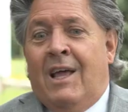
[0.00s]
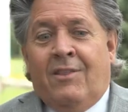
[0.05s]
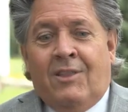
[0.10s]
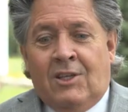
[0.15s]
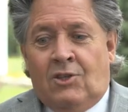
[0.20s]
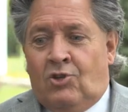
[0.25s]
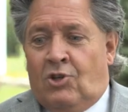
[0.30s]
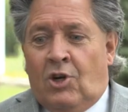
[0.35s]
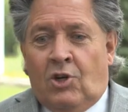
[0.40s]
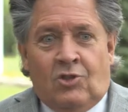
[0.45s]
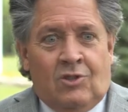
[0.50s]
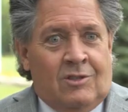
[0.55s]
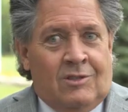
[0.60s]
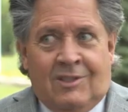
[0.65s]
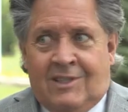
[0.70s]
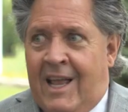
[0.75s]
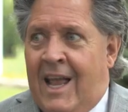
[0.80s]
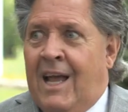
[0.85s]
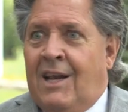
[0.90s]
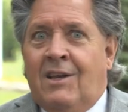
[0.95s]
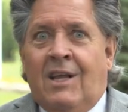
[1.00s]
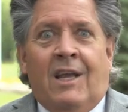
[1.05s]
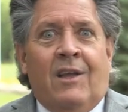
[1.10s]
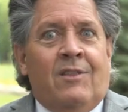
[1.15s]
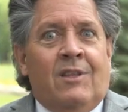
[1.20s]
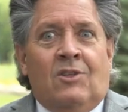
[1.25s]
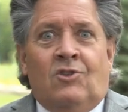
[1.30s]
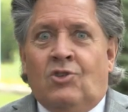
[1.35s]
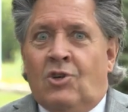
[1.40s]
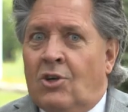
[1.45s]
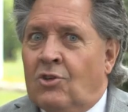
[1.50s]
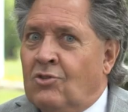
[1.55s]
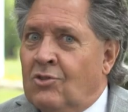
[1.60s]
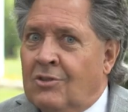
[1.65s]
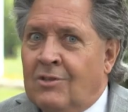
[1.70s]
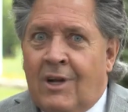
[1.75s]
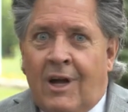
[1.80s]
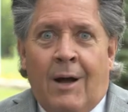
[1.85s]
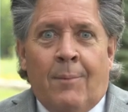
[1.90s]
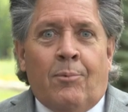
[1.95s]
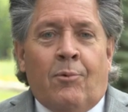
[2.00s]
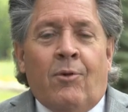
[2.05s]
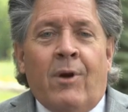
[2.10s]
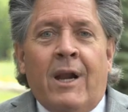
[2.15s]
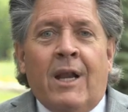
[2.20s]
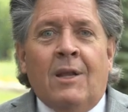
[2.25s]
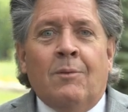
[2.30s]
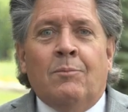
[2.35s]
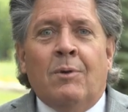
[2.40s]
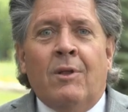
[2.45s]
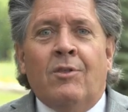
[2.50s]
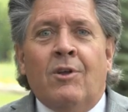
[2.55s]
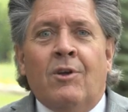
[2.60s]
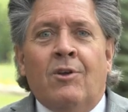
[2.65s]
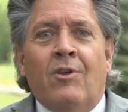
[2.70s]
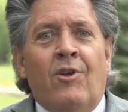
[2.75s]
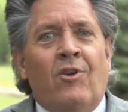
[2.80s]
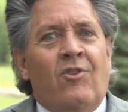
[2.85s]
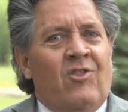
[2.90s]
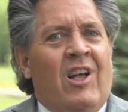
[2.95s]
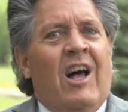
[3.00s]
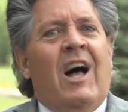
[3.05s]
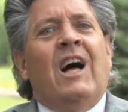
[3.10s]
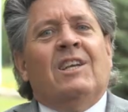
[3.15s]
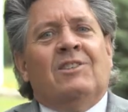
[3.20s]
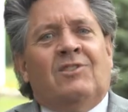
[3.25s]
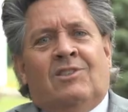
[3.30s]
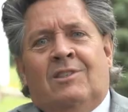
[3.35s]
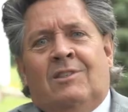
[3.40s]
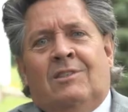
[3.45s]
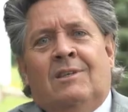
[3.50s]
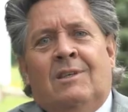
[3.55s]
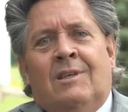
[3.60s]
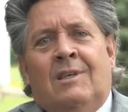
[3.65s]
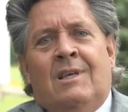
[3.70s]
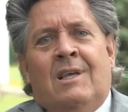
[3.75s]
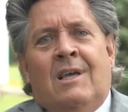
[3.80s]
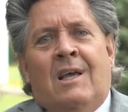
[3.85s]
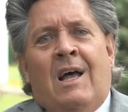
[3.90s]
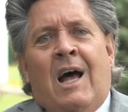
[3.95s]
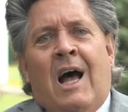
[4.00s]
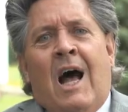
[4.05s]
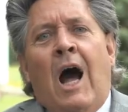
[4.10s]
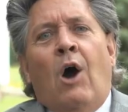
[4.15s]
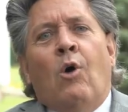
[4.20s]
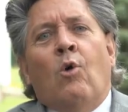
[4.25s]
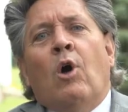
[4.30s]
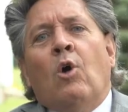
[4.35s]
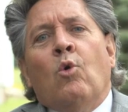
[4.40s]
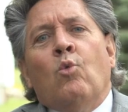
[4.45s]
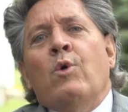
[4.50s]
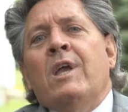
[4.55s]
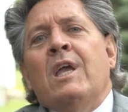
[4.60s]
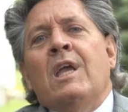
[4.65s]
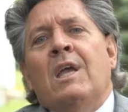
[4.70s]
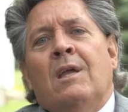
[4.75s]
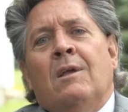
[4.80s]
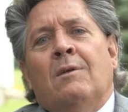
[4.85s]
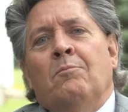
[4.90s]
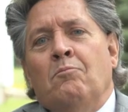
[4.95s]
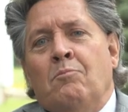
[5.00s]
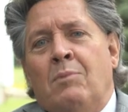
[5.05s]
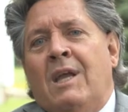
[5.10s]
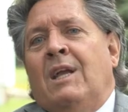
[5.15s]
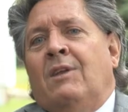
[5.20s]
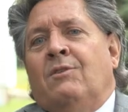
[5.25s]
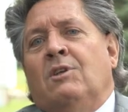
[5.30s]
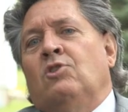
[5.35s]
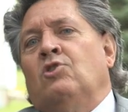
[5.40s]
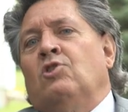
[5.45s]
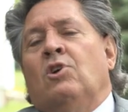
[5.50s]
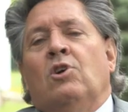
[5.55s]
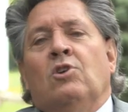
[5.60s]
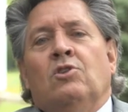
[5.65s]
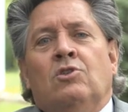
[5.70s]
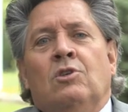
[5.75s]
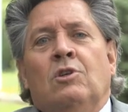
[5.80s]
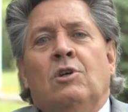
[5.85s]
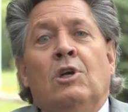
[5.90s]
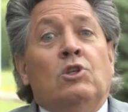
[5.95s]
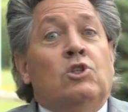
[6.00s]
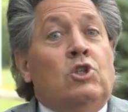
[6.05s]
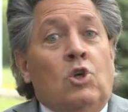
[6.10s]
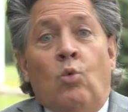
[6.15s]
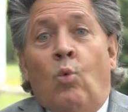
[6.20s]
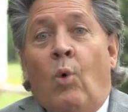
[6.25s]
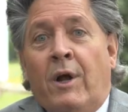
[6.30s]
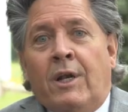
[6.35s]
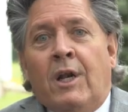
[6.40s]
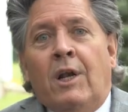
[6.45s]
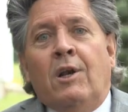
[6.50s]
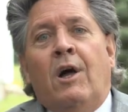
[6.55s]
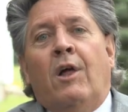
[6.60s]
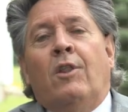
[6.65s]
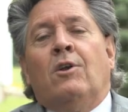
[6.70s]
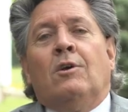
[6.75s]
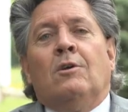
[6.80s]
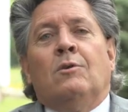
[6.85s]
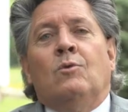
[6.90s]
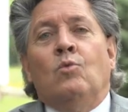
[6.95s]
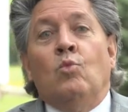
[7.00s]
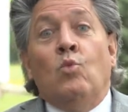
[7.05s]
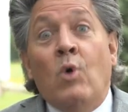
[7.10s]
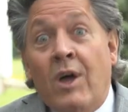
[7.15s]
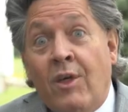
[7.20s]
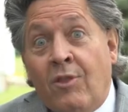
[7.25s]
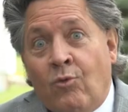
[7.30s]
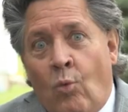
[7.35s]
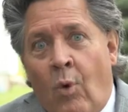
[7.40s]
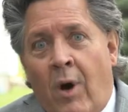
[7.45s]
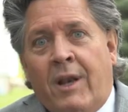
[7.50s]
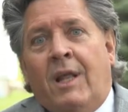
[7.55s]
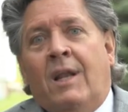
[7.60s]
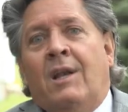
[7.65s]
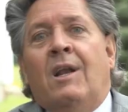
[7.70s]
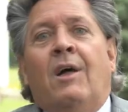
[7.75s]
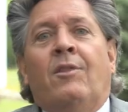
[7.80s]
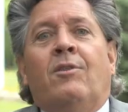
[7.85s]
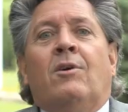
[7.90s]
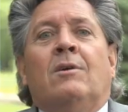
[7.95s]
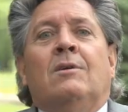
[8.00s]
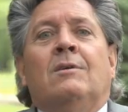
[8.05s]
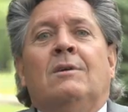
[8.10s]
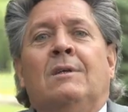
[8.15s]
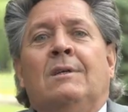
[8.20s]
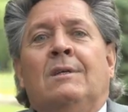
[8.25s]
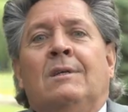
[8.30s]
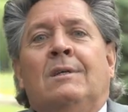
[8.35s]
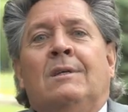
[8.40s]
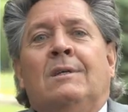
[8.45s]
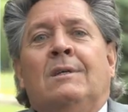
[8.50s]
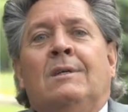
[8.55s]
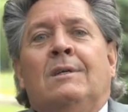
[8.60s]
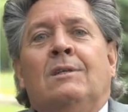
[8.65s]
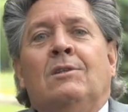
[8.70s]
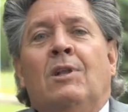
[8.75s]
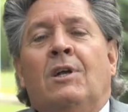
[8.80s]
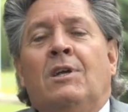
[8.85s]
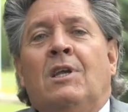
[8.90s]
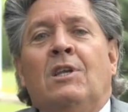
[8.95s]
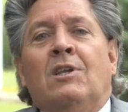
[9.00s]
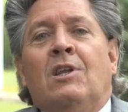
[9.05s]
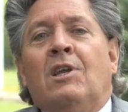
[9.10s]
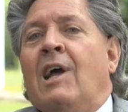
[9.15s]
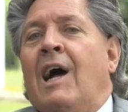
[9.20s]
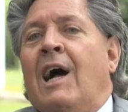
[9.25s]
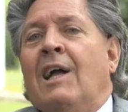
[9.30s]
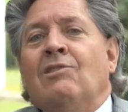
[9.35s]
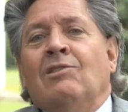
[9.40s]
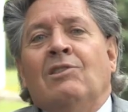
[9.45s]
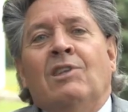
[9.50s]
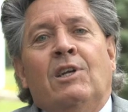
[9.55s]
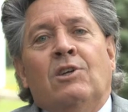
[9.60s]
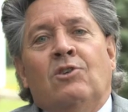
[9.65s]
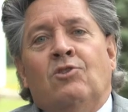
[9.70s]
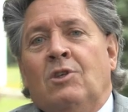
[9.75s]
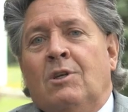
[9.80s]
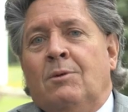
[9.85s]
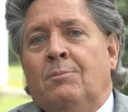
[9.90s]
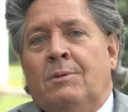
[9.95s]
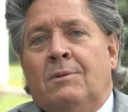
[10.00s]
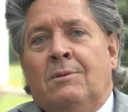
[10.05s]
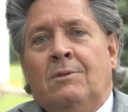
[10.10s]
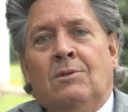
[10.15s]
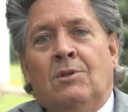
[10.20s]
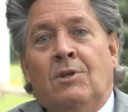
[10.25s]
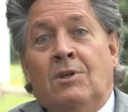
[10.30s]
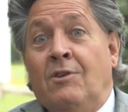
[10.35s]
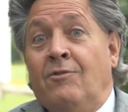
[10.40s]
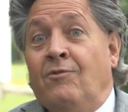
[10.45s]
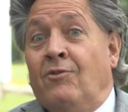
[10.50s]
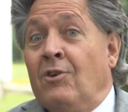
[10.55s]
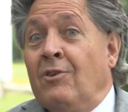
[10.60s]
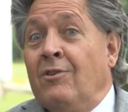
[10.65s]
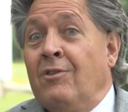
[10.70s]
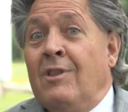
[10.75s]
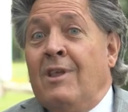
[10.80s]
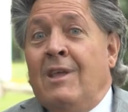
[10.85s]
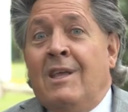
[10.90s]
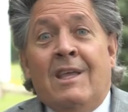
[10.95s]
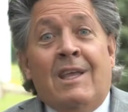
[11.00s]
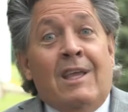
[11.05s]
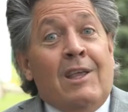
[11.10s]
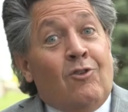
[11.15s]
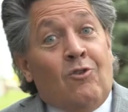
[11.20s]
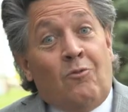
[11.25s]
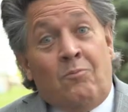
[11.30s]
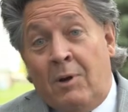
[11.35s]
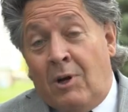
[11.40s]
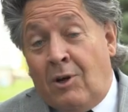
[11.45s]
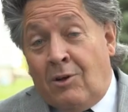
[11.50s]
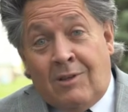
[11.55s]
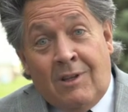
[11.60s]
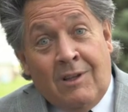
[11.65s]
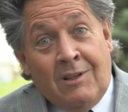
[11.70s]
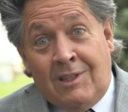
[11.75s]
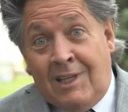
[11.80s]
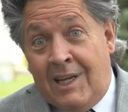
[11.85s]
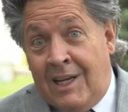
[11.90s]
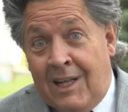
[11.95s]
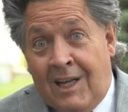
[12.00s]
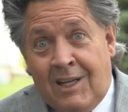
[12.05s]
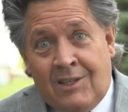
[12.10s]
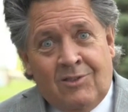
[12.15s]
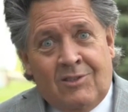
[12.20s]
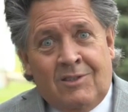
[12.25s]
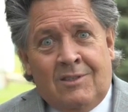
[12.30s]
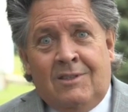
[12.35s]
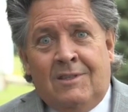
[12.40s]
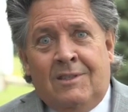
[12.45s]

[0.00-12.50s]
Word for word: the church standing and the church operating, but then there's us. How are we being the church to one another, with one another? Looking to God's leadership, looking for His Spirit to lead us.